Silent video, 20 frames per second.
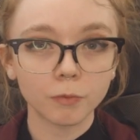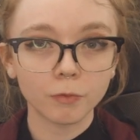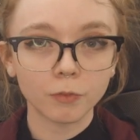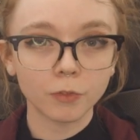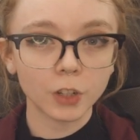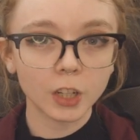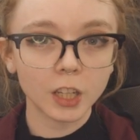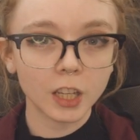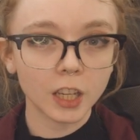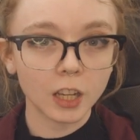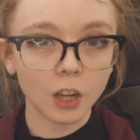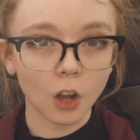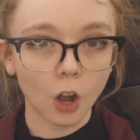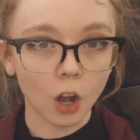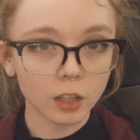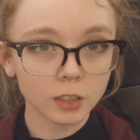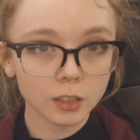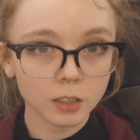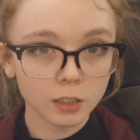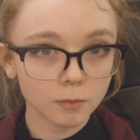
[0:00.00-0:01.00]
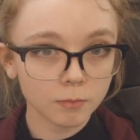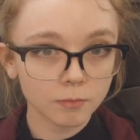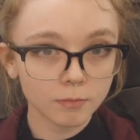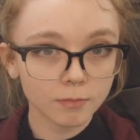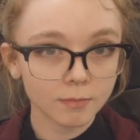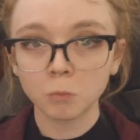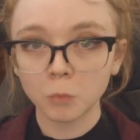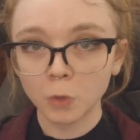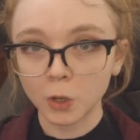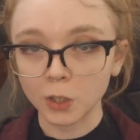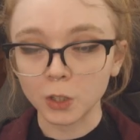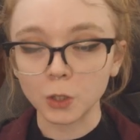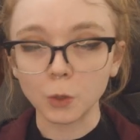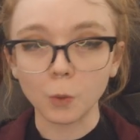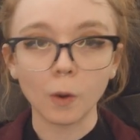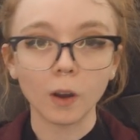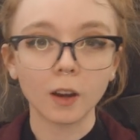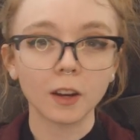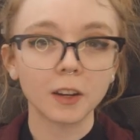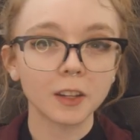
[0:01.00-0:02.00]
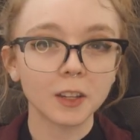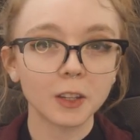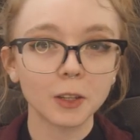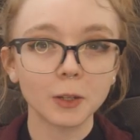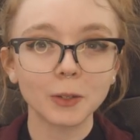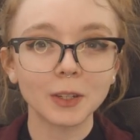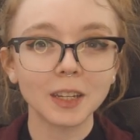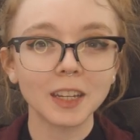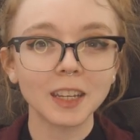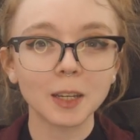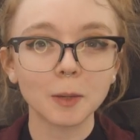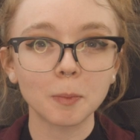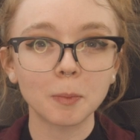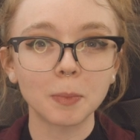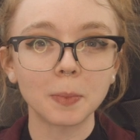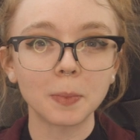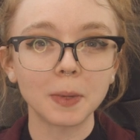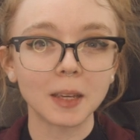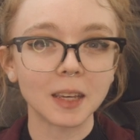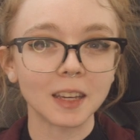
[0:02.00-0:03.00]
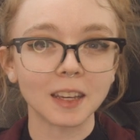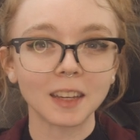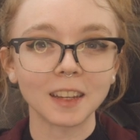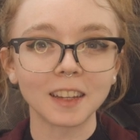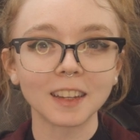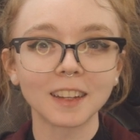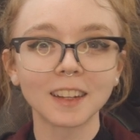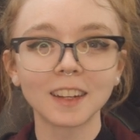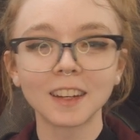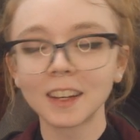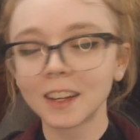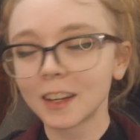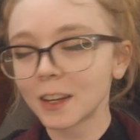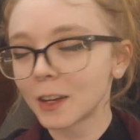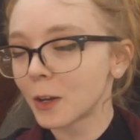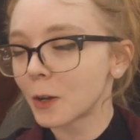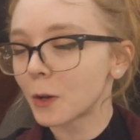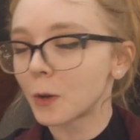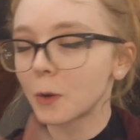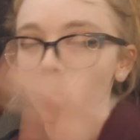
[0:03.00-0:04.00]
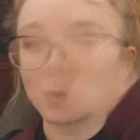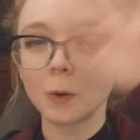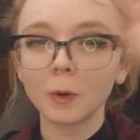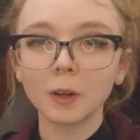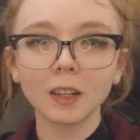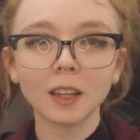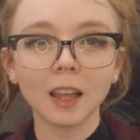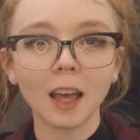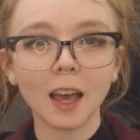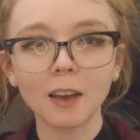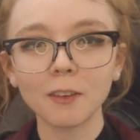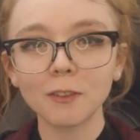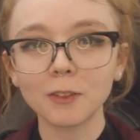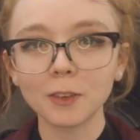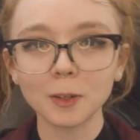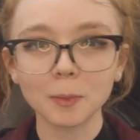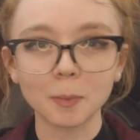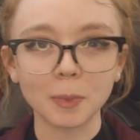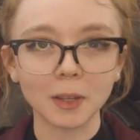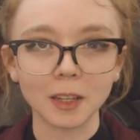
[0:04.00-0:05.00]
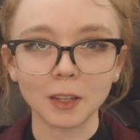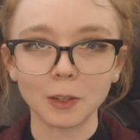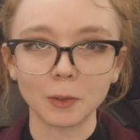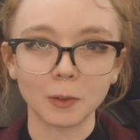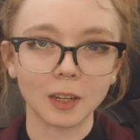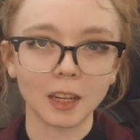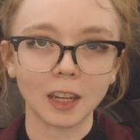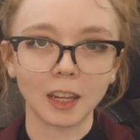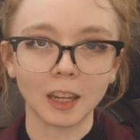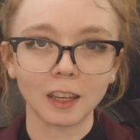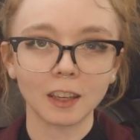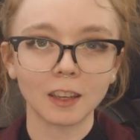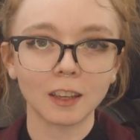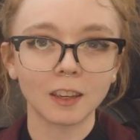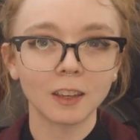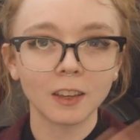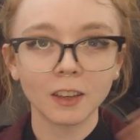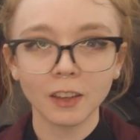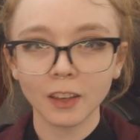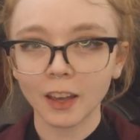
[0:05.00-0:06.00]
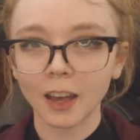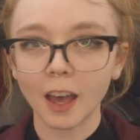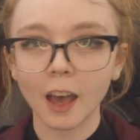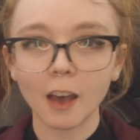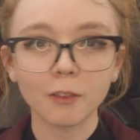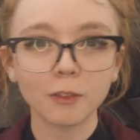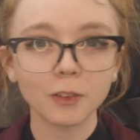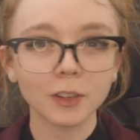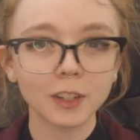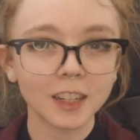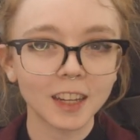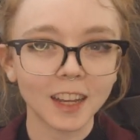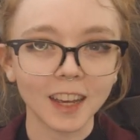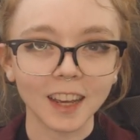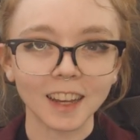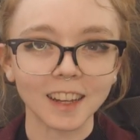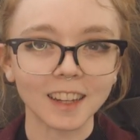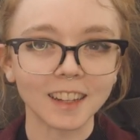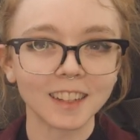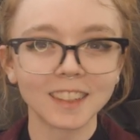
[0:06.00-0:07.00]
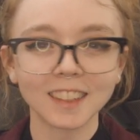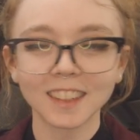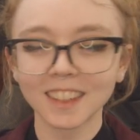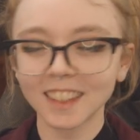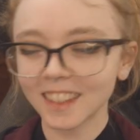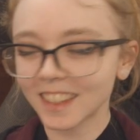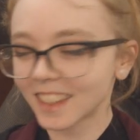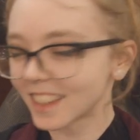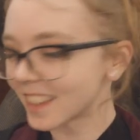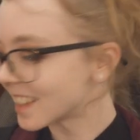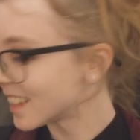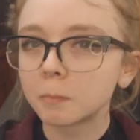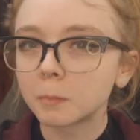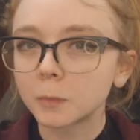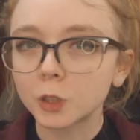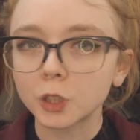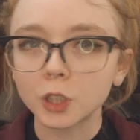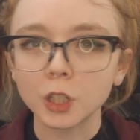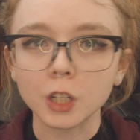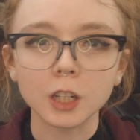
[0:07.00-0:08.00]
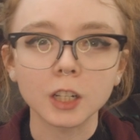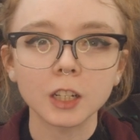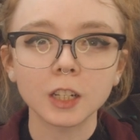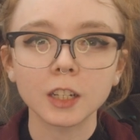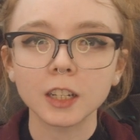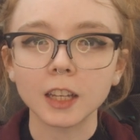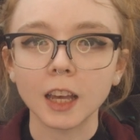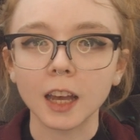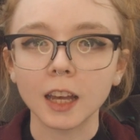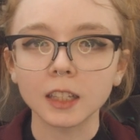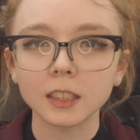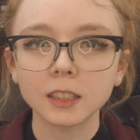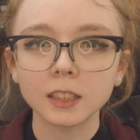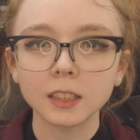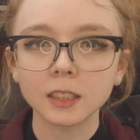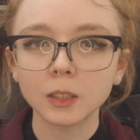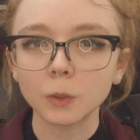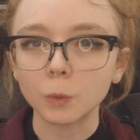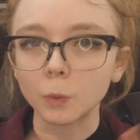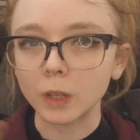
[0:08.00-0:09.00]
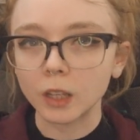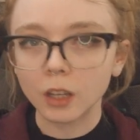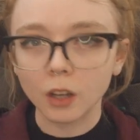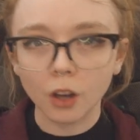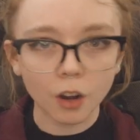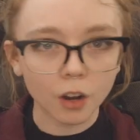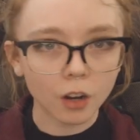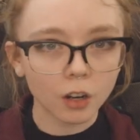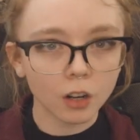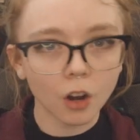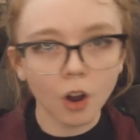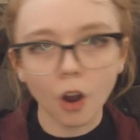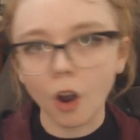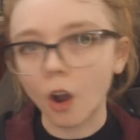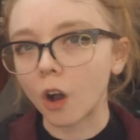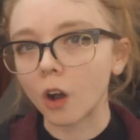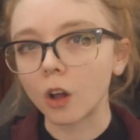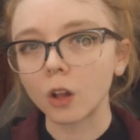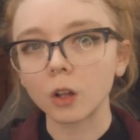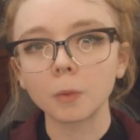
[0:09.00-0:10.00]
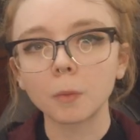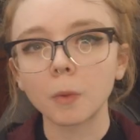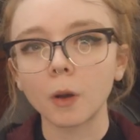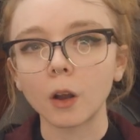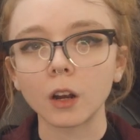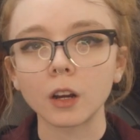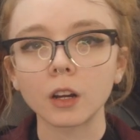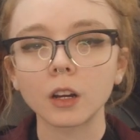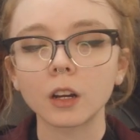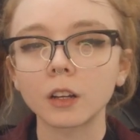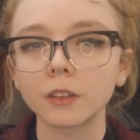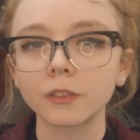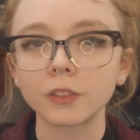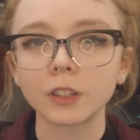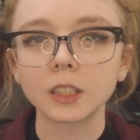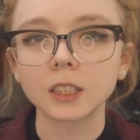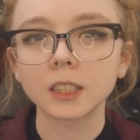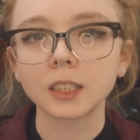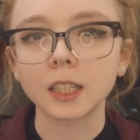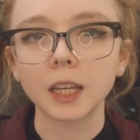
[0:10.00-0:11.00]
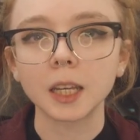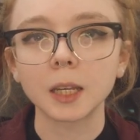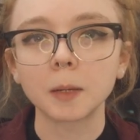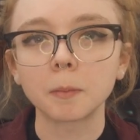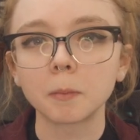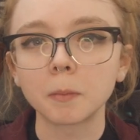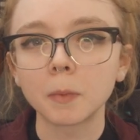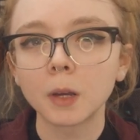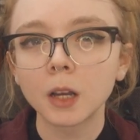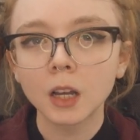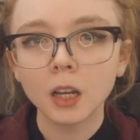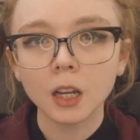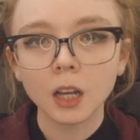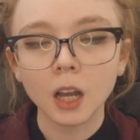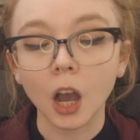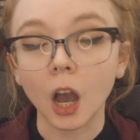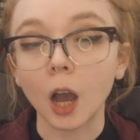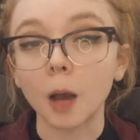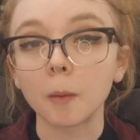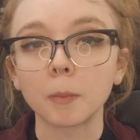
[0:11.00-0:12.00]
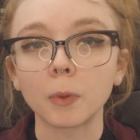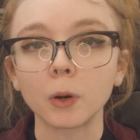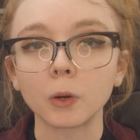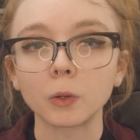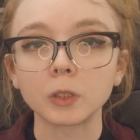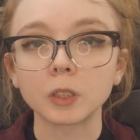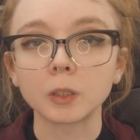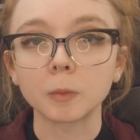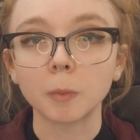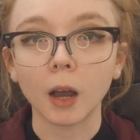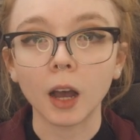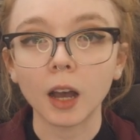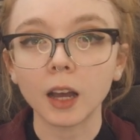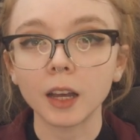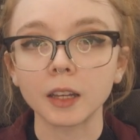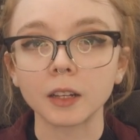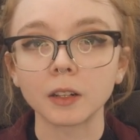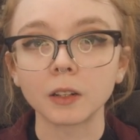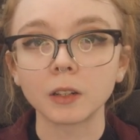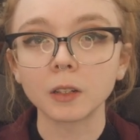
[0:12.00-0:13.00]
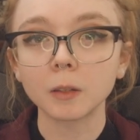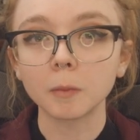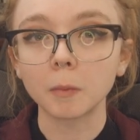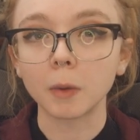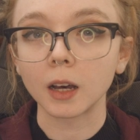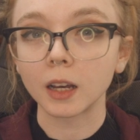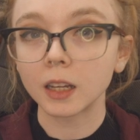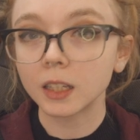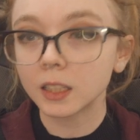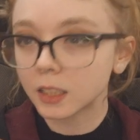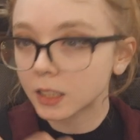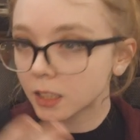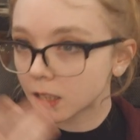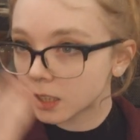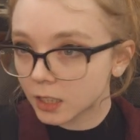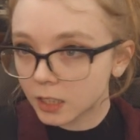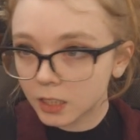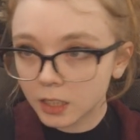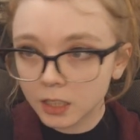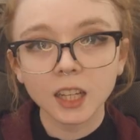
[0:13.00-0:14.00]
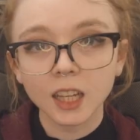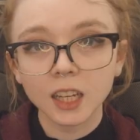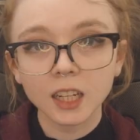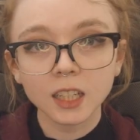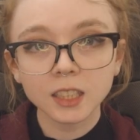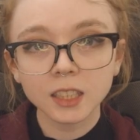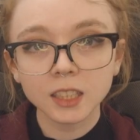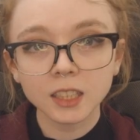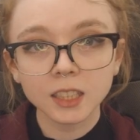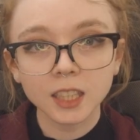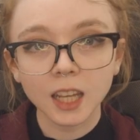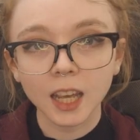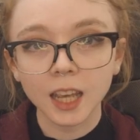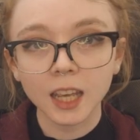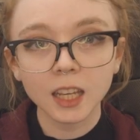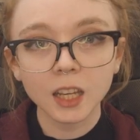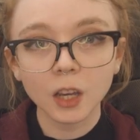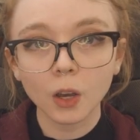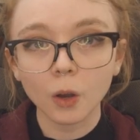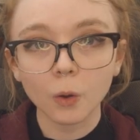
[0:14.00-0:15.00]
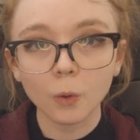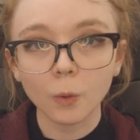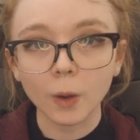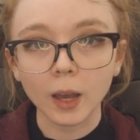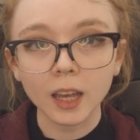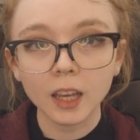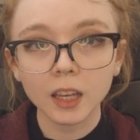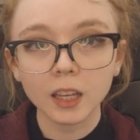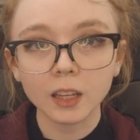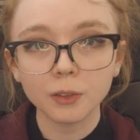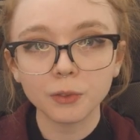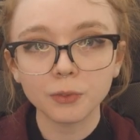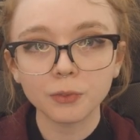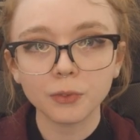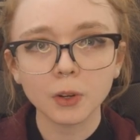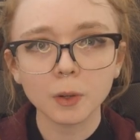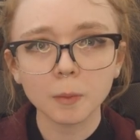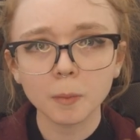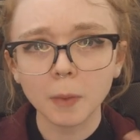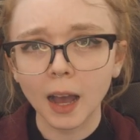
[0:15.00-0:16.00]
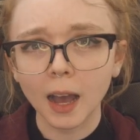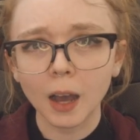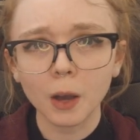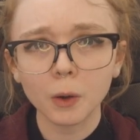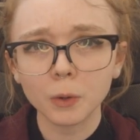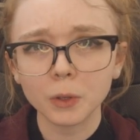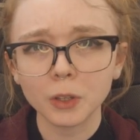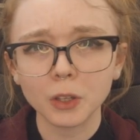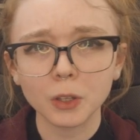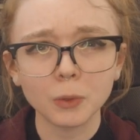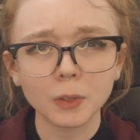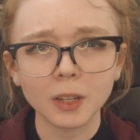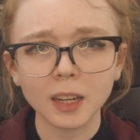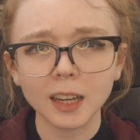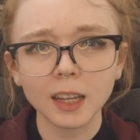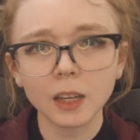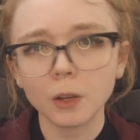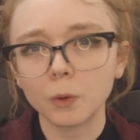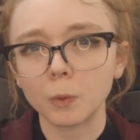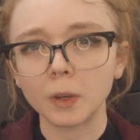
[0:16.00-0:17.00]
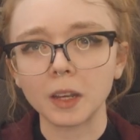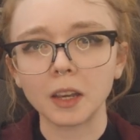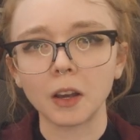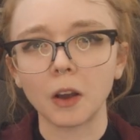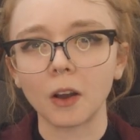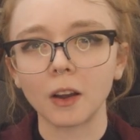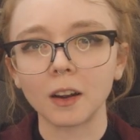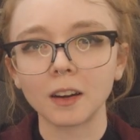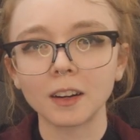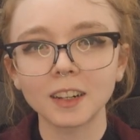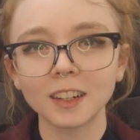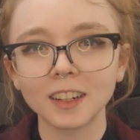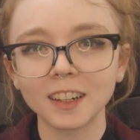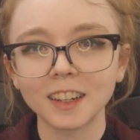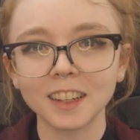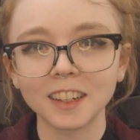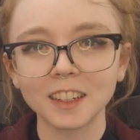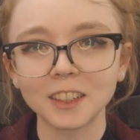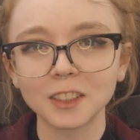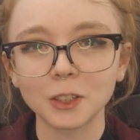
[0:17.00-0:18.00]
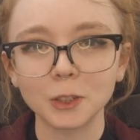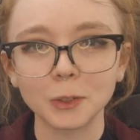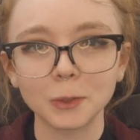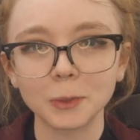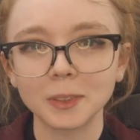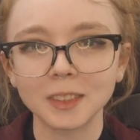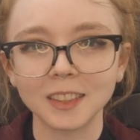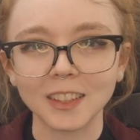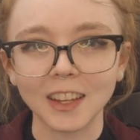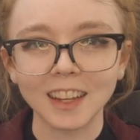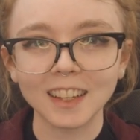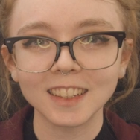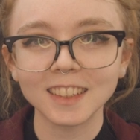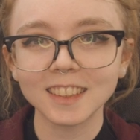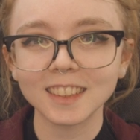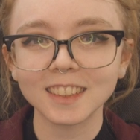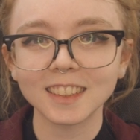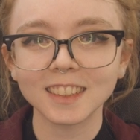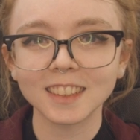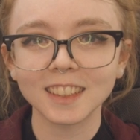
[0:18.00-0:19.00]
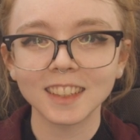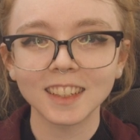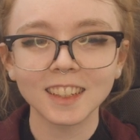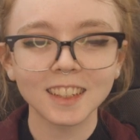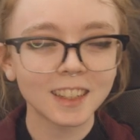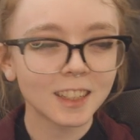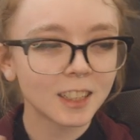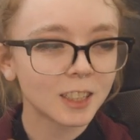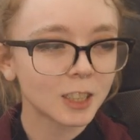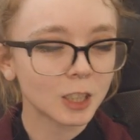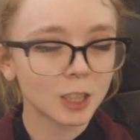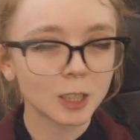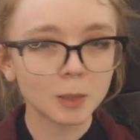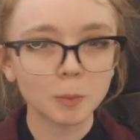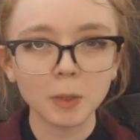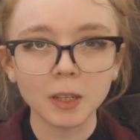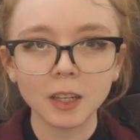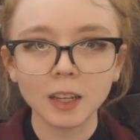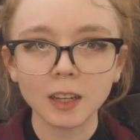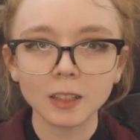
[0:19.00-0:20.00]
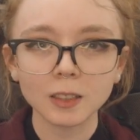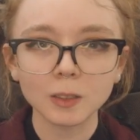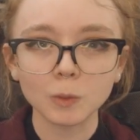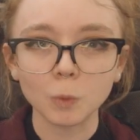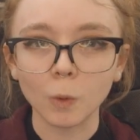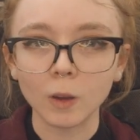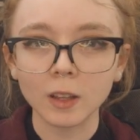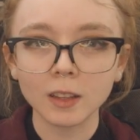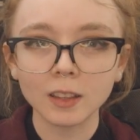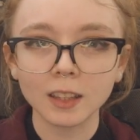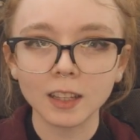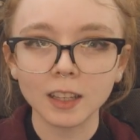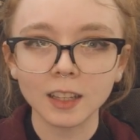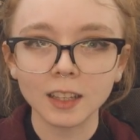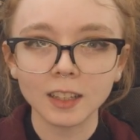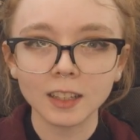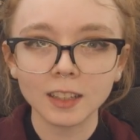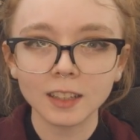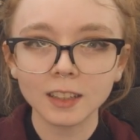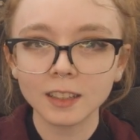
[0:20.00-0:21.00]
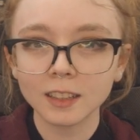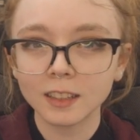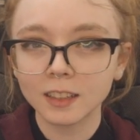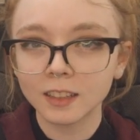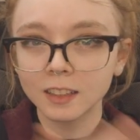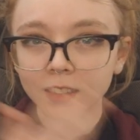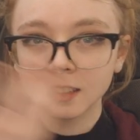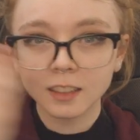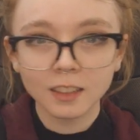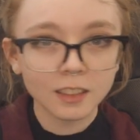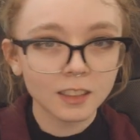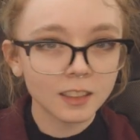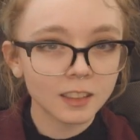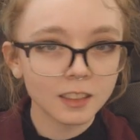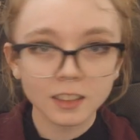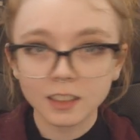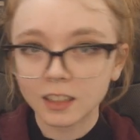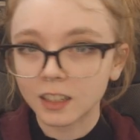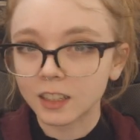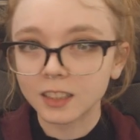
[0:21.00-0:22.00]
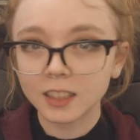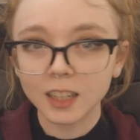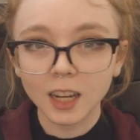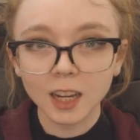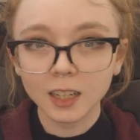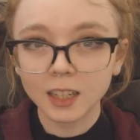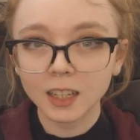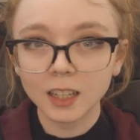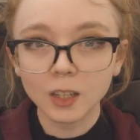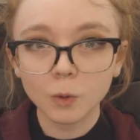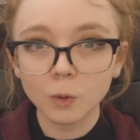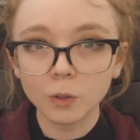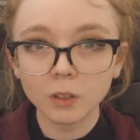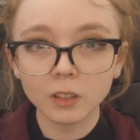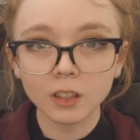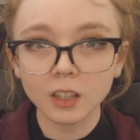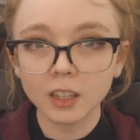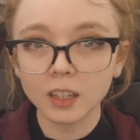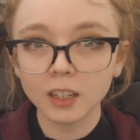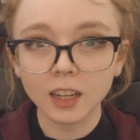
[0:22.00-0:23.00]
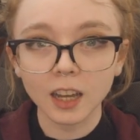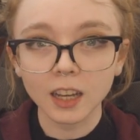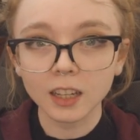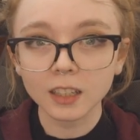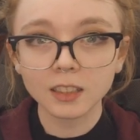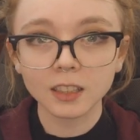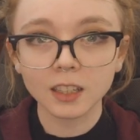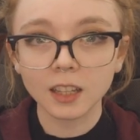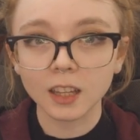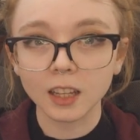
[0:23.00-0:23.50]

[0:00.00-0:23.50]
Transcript: freaking awesome, you are a unique being who will ever be unique every day. Sure, yes, we are all part of the same compost pile, but that doesn't take away from how unique we are in a true sense. Just because one thing does not equal the next